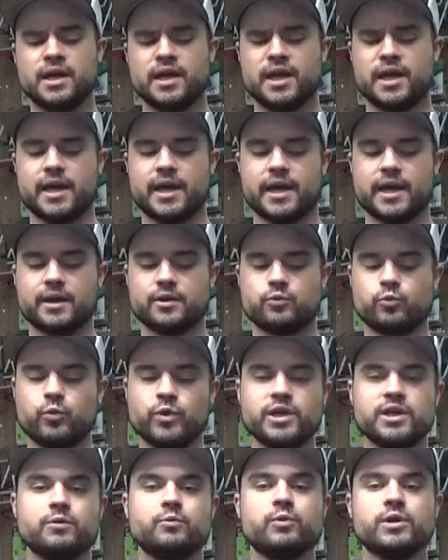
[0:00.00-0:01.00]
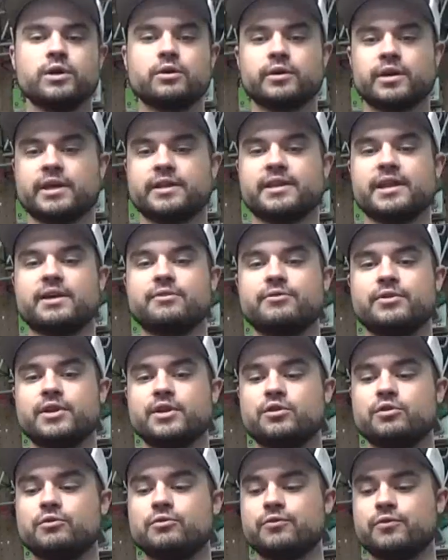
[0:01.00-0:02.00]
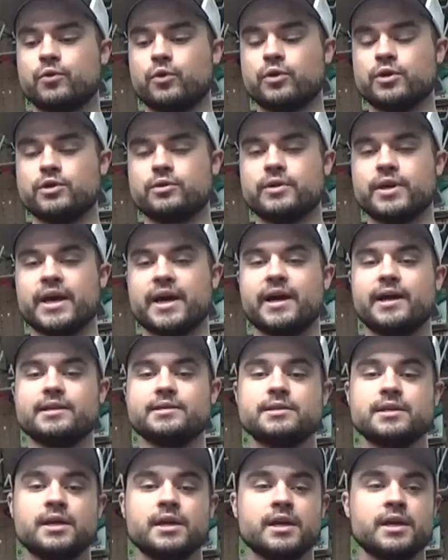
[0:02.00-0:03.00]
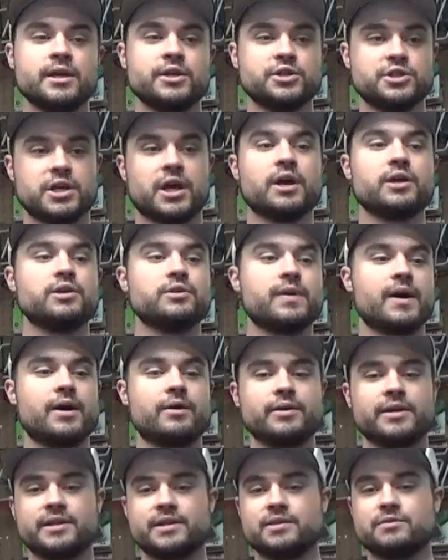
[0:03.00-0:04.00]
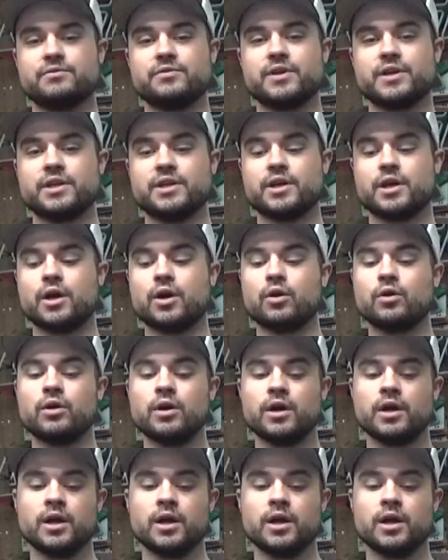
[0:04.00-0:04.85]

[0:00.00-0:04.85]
and we will get that video for you guys, shout you out in the video